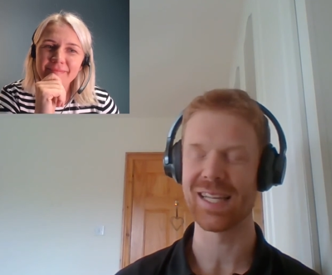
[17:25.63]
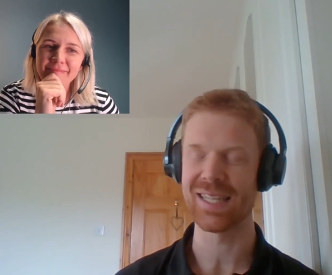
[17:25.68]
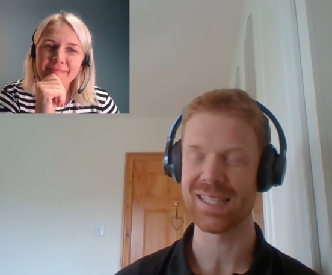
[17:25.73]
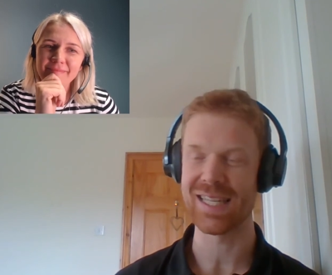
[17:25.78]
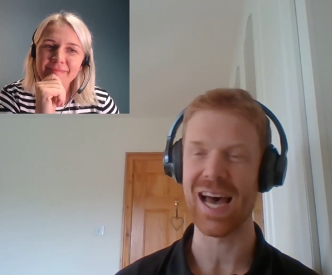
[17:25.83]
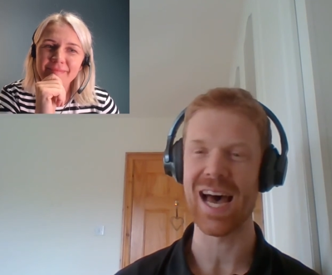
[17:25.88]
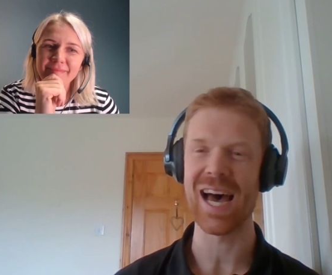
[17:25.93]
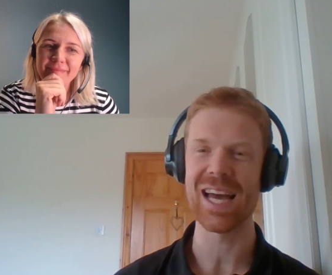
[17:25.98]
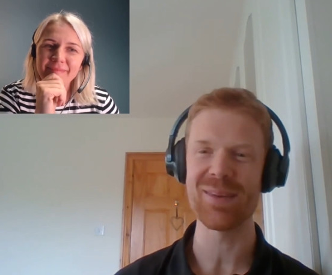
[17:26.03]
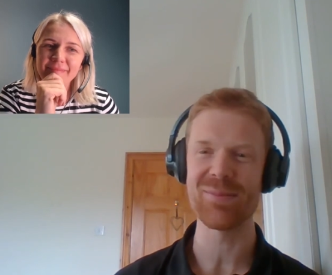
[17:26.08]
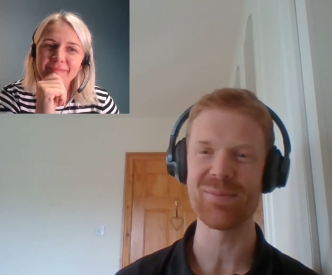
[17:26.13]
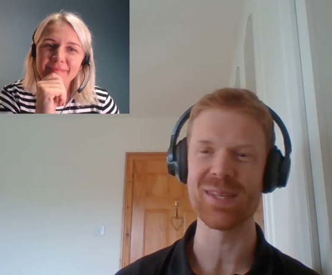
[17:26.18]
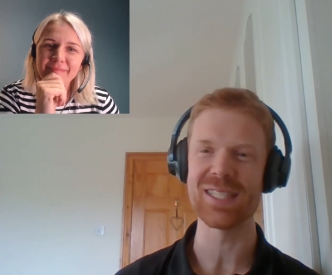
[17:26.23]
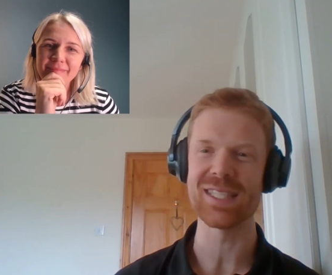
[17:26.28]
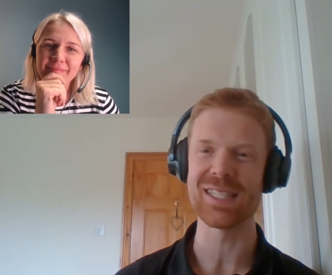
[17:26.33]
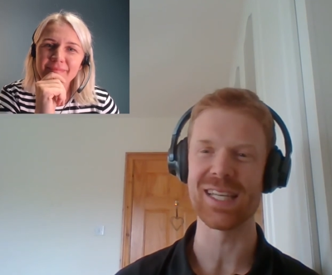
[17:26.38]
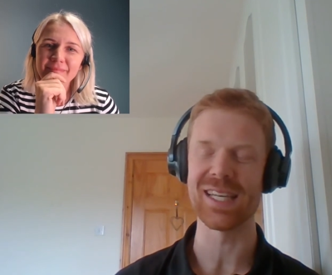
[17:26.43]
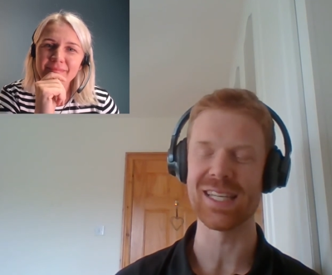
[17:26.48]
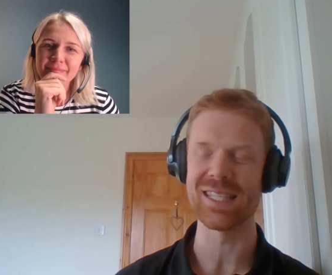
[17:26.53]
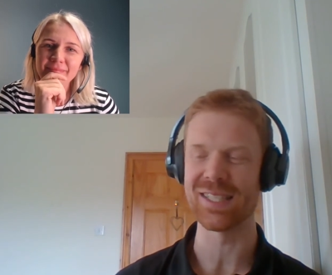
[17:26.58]
Speaker 1: time
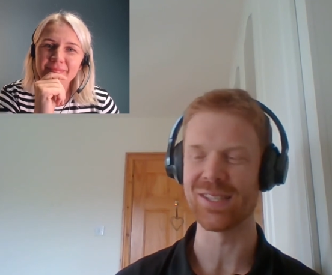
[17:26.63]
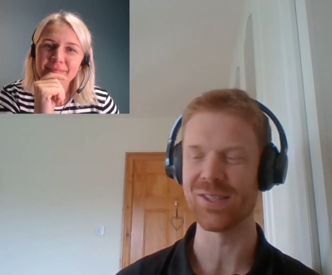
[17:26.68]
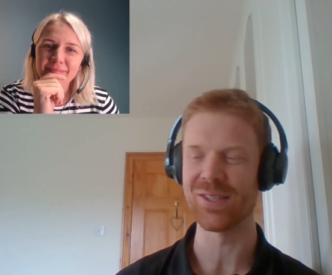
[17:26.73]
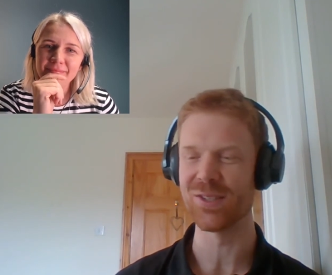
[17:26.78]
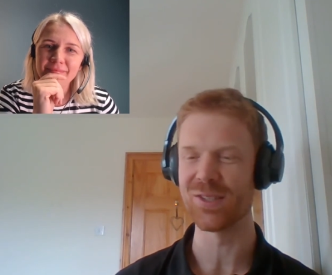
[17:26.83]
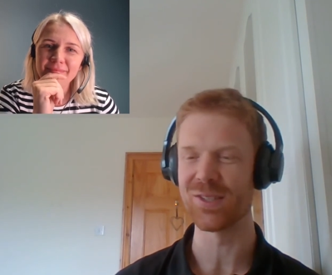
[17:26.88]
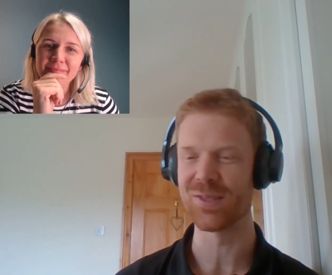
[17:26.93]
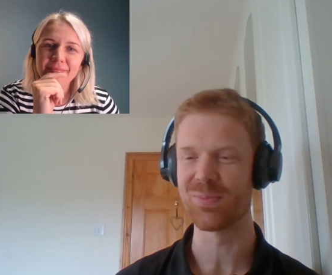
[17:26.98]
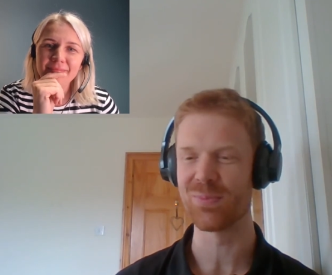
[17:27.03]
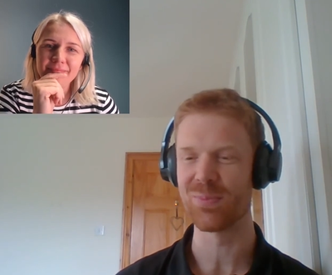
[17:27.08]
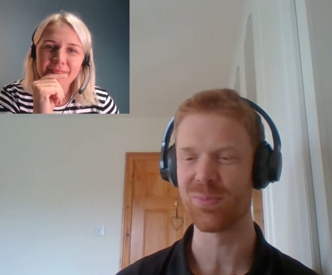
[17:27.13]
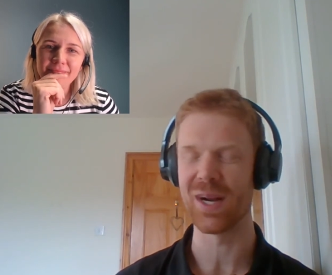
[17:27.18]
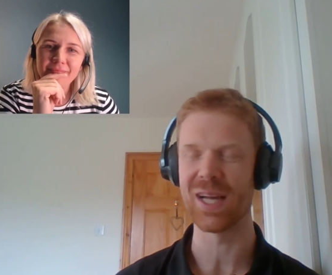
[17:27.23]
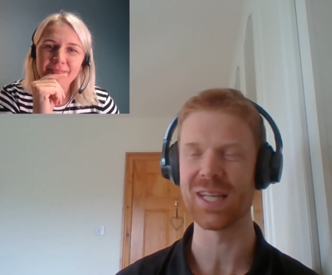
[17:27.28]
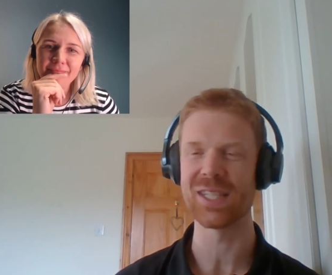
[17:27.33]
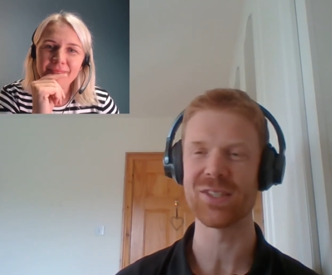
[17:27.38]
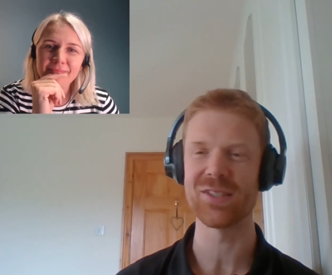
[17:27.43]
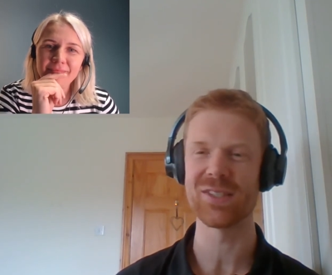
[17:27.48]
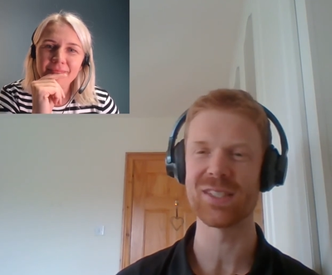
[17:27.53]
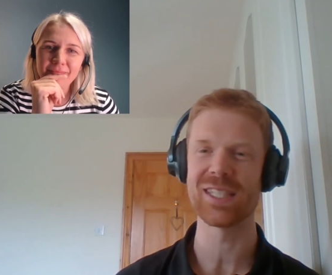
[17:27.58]
is is a huge
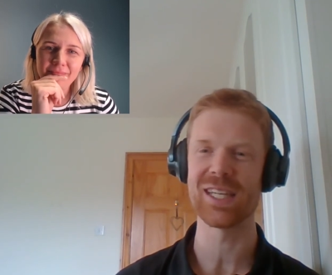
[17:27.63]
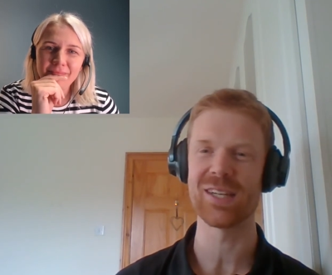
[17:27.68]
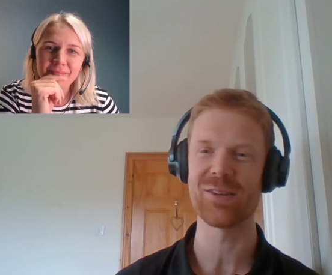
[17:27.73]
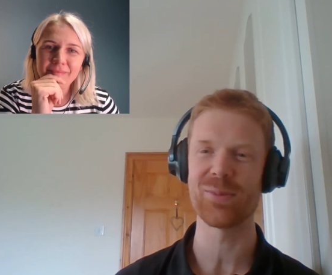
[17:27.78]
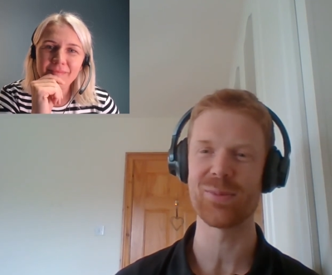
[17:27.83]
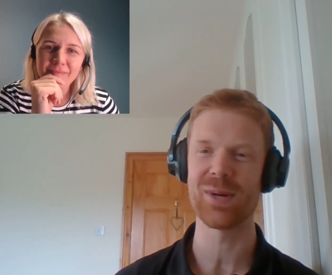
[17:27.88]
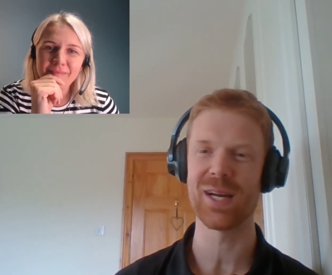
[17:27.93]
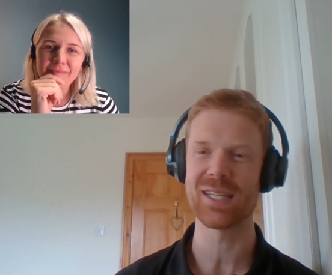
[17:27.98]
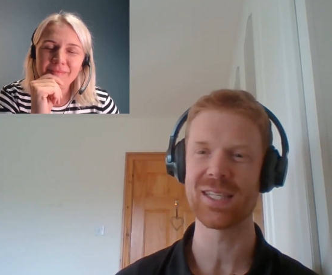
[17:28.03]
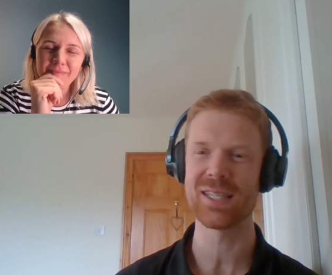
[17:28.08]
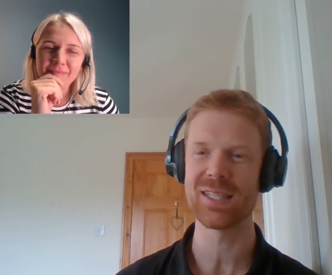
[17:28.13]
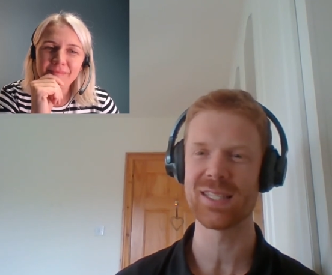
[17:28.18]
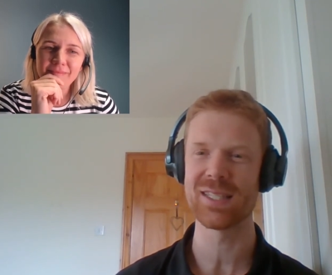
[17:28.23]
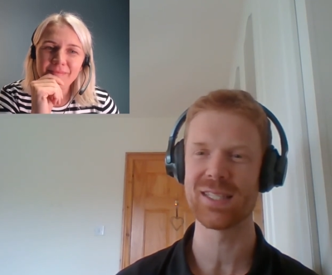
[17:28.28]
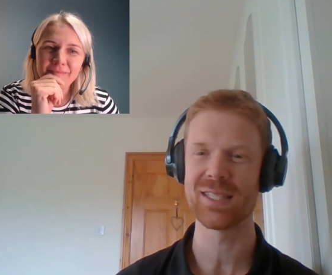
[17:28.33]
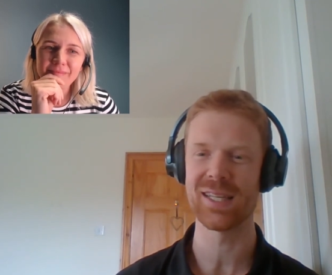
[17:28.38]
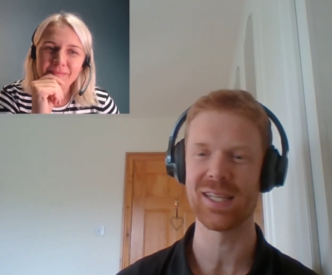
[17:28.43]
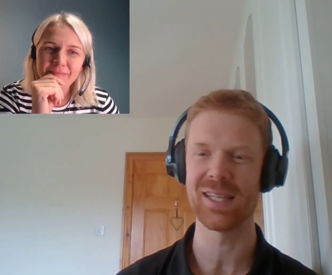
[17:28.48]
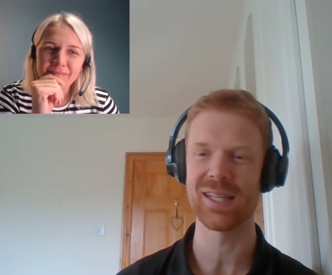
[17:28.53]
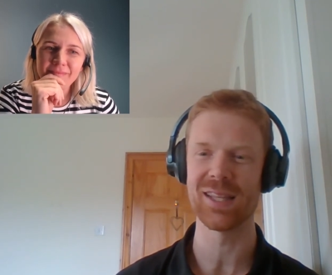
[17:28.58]
pressure in general
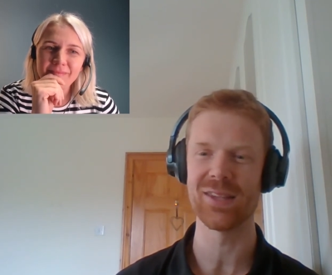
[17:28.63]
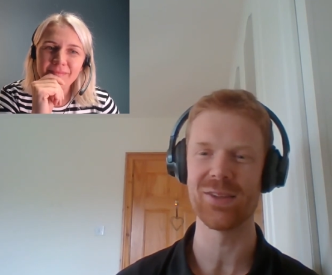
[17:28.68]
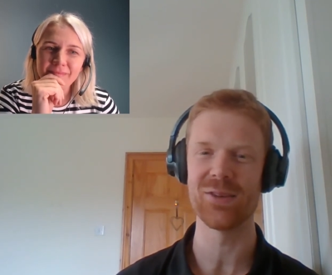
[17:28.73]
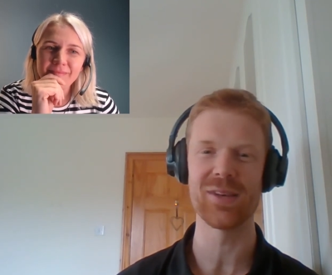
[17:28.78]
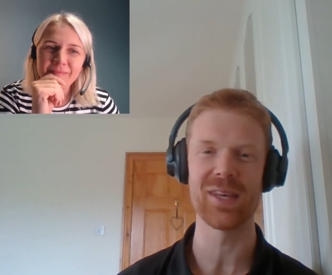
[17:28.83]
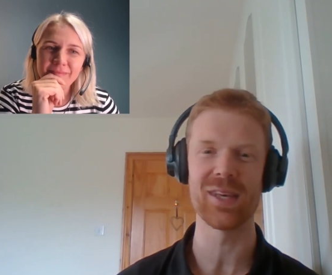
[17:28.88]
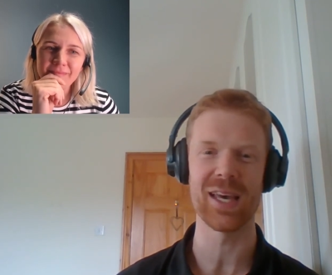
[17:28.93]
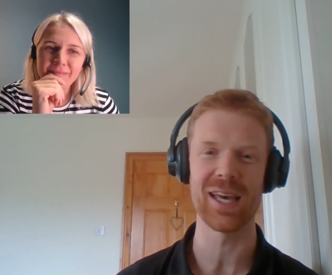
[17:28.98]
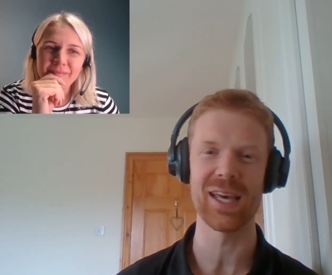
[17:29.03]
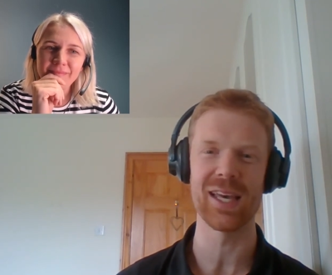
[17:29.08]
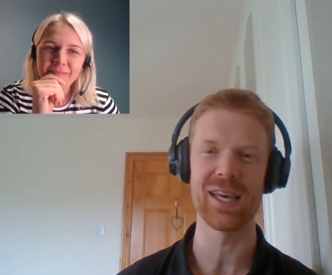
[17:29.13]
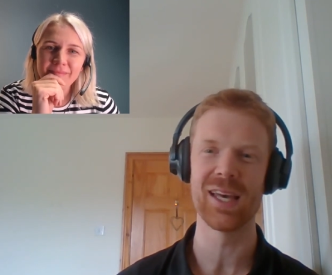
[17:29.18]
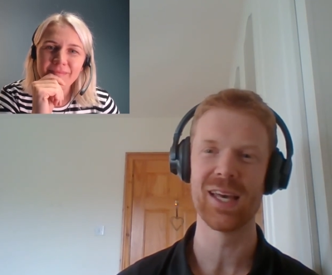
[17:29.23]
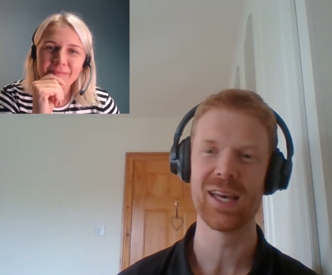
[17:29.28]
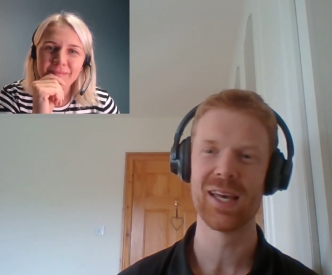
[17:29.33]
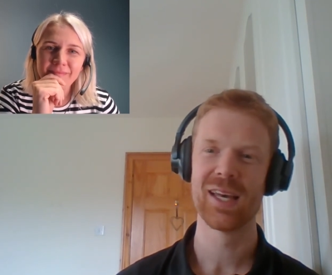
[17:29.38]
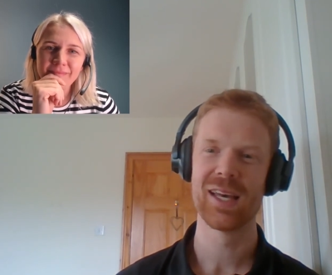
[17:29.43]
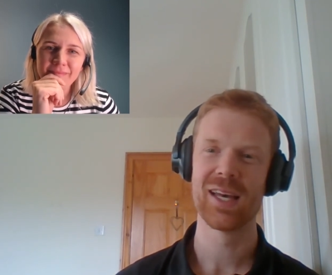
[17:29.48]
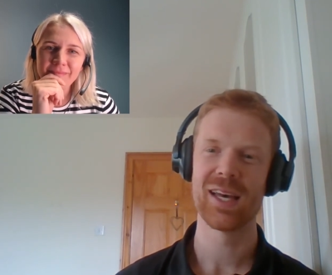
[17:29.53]
practice. In the UK,